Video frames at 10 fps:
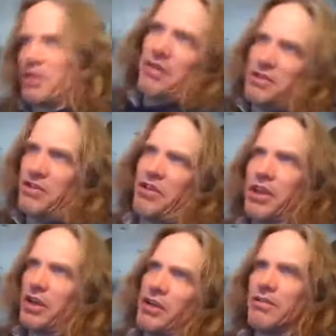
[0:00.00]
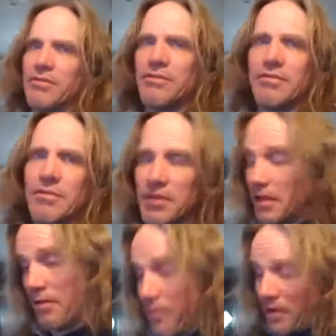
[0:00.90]
crazy thinking. Well,
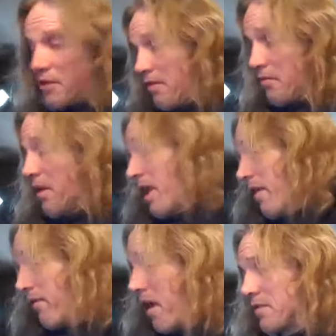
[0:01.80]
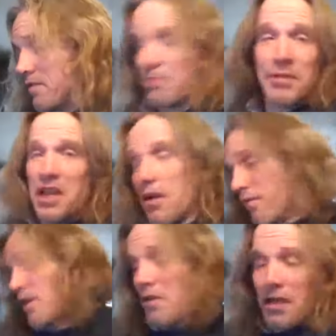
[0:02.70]
yeah, fuck them. Well, they have fossils, but yeah,
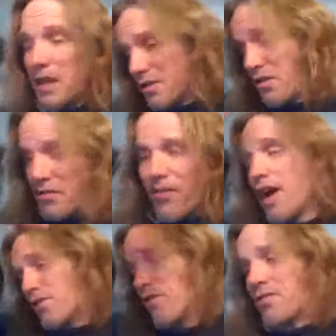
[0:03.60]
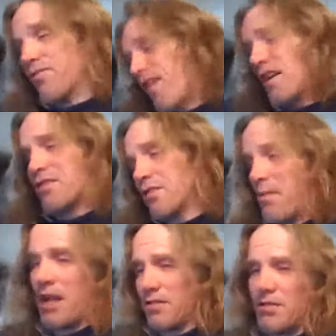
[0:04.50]
fuck them. That's just fossils. It's fossil
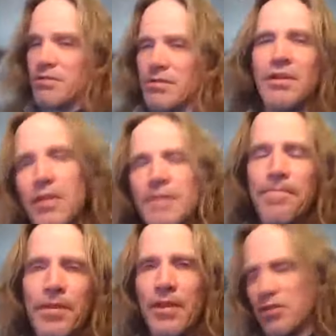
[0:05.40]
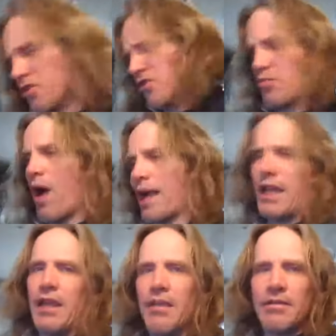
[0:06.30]
smossels. They're just as
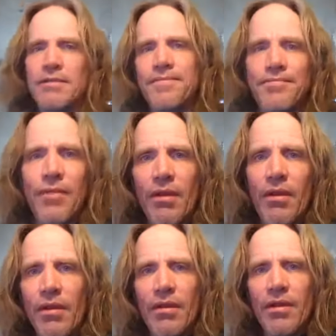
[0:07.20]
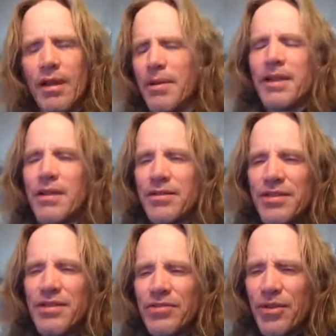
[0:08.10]
wacky. I mean, you know,
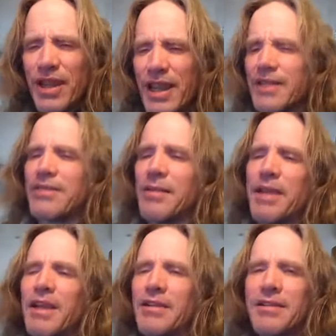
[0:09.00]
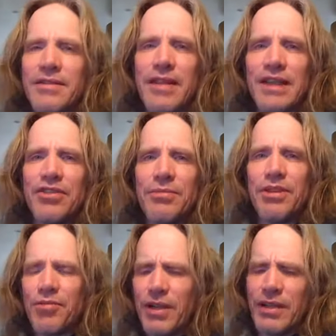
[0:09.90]
so so again, he's not making a distinction
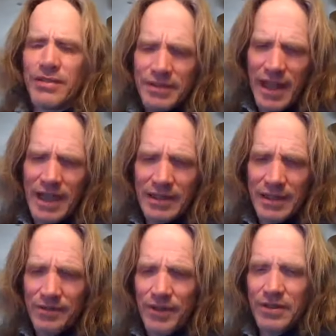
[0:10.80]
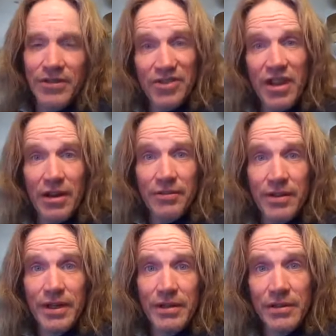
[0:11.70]
between scientific
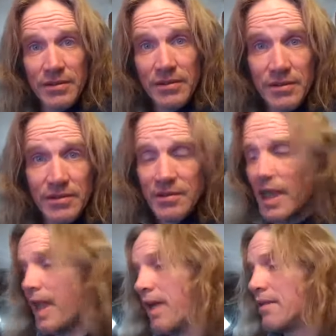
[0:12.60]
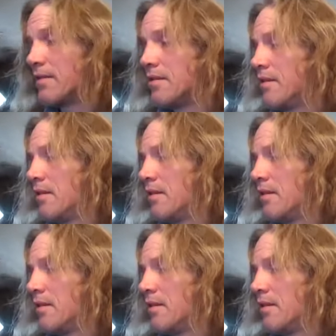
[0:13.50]
discovery and